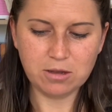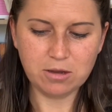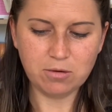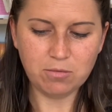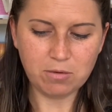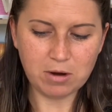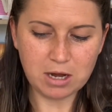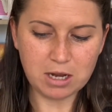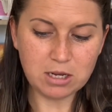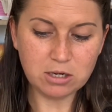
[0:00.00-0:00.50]

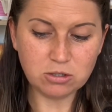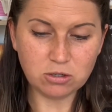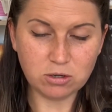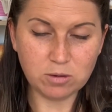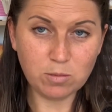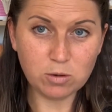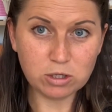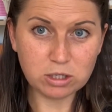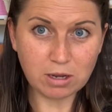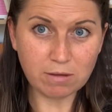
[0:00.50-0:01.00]
Ready? 2
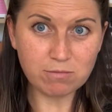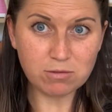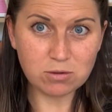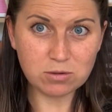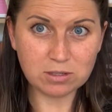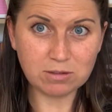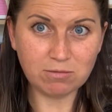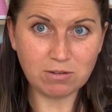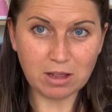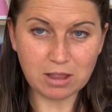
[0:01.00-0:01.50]
more shuffles
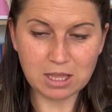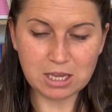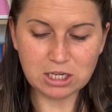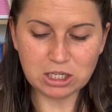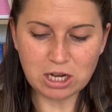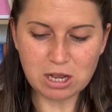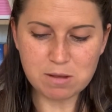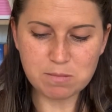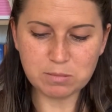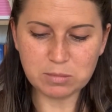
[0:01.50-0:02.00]
if nothing
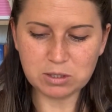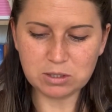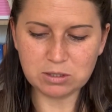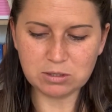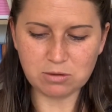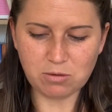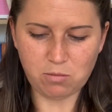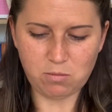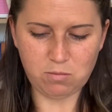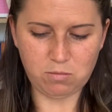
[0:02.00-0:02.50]
jumps.
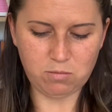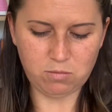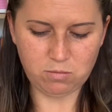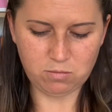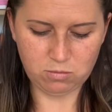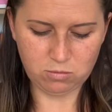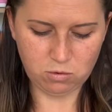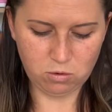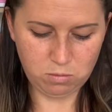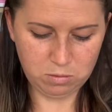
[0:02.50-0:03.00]

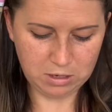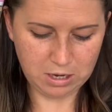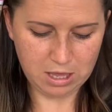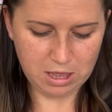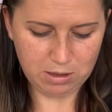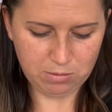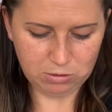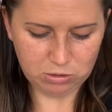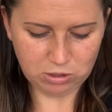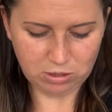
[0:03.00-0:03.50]
Oh, okay, that
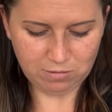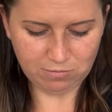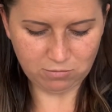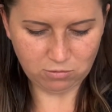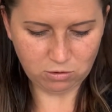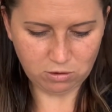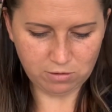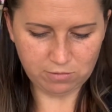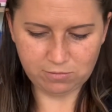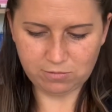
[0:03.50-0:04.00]
one tried to fall
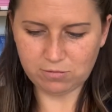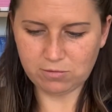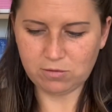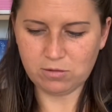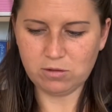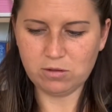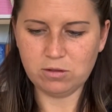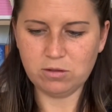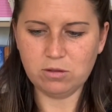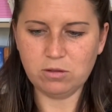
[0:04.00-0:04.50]
off.
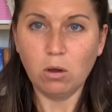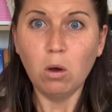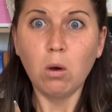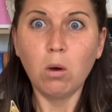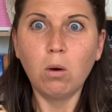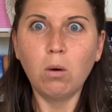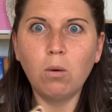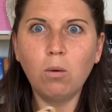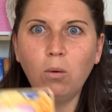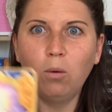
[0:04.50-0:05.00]

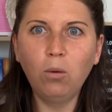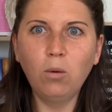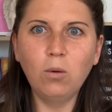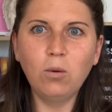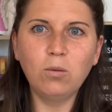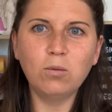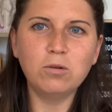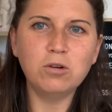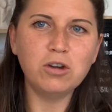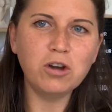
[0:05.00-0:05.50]
Oh,
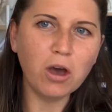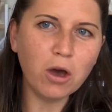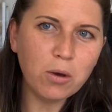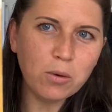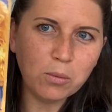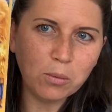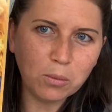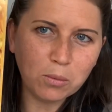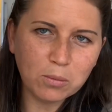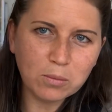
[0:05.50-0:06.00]

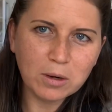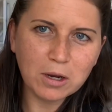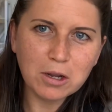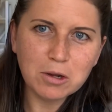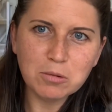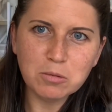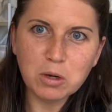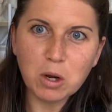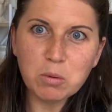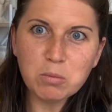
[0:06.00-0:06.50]
no.
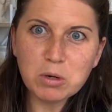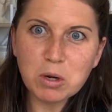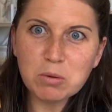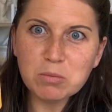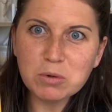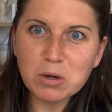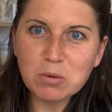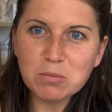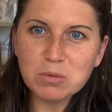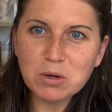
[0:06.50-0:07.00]
No, no,
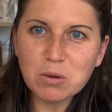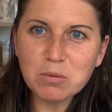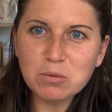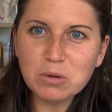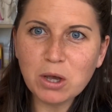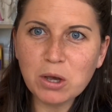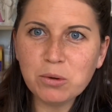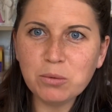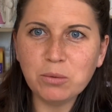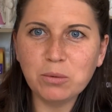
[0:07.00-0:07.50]
no, no,
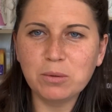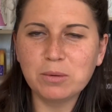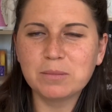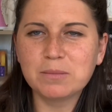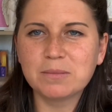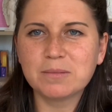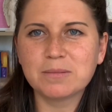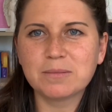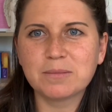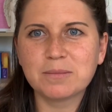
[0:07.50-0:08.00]
no.
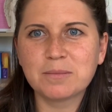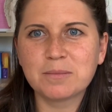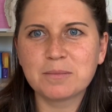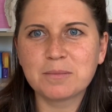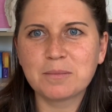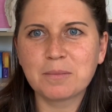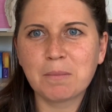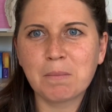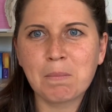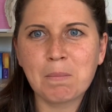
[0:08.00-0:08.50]

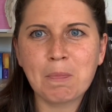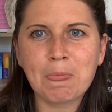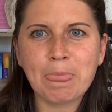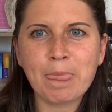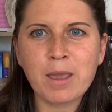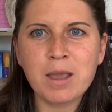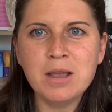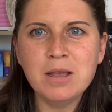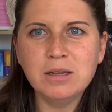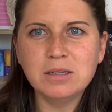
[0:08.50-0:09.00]

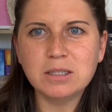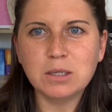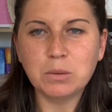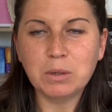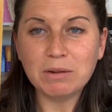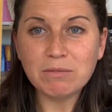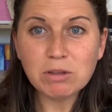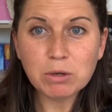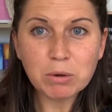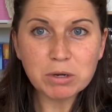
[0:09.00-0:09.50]
So whatever
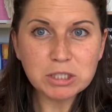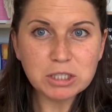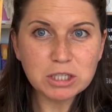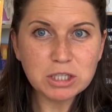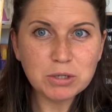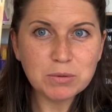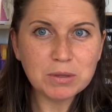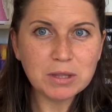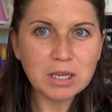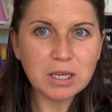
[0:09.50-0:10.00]
the question you were
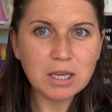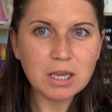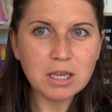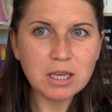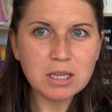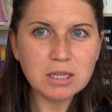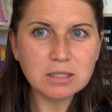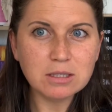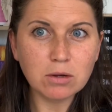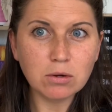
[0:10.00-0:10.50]
thinking
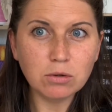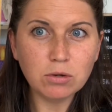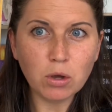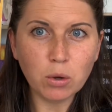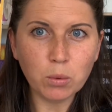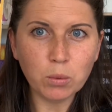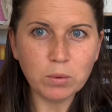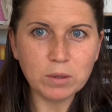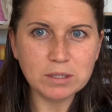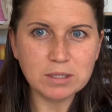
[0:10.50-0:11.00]
is, no
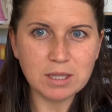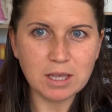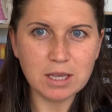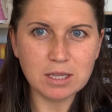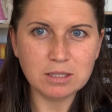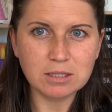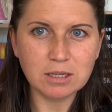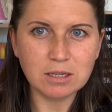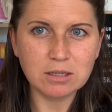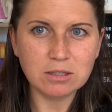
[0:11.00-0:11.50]
is the
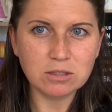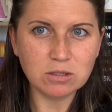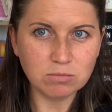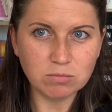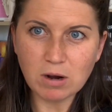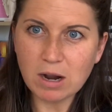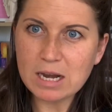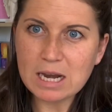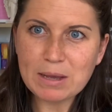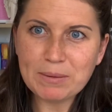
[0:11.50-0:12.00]
answer. So right
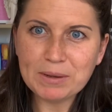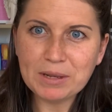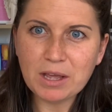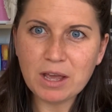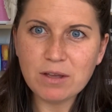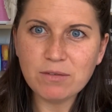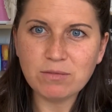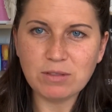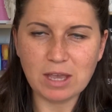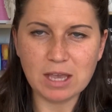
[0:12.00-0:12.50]
now in
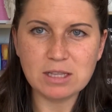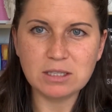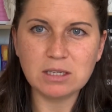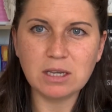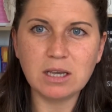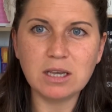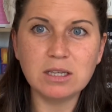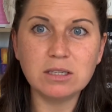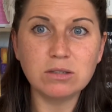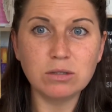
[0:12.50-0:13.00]
life, the answer
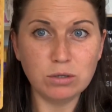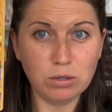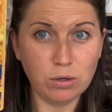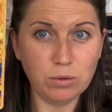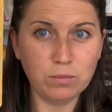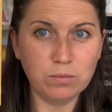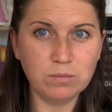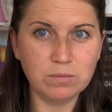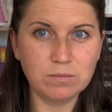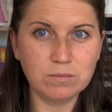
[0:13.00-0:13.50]
is no.
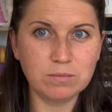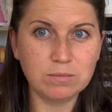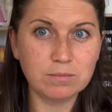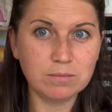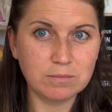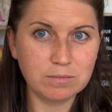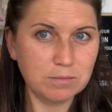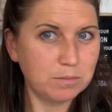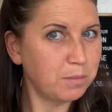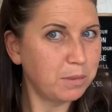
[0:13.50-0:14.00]

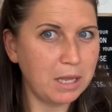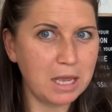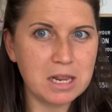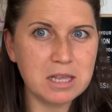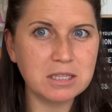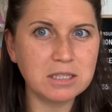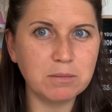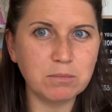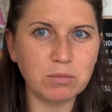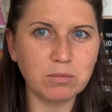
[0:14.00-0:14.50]
Plain and
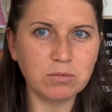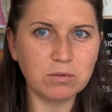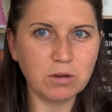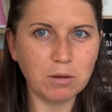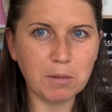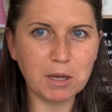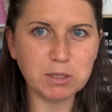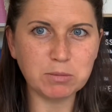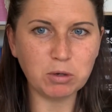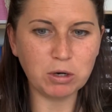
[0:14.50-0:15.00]
simple. Not
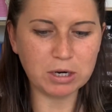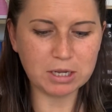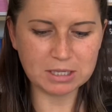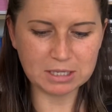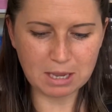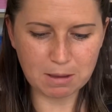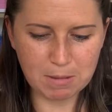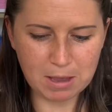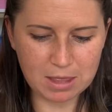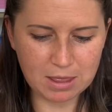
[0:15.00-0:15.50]
much more I can say
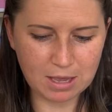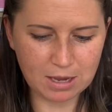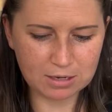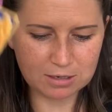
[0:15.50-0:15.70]
about that.